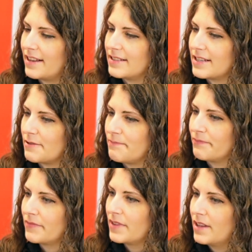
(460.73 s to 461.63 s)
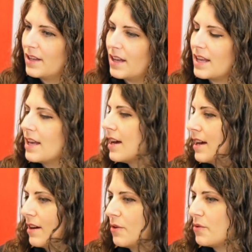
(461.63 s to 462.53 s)
And
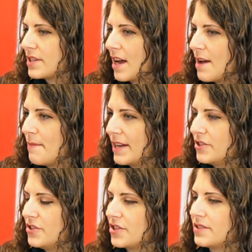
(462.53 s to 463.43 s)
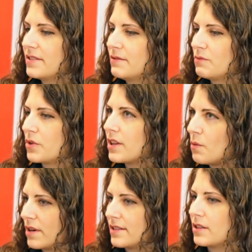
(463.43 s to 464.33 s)
over time, I just
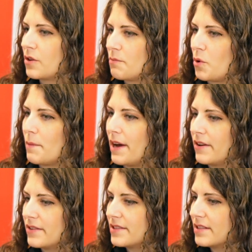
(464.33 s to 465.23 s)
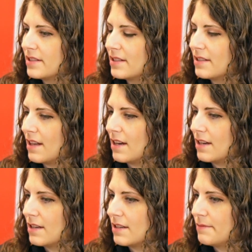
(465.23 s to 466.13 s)
really wanted to learn more about
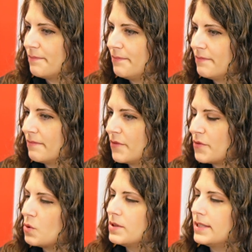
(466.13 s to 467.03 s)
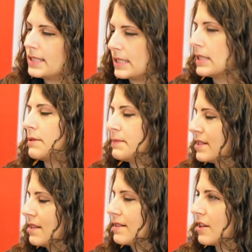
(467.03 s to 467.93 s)
food
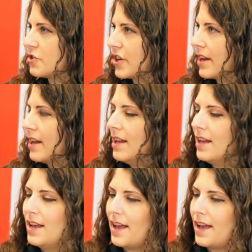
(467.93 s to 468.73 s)
systems in this country.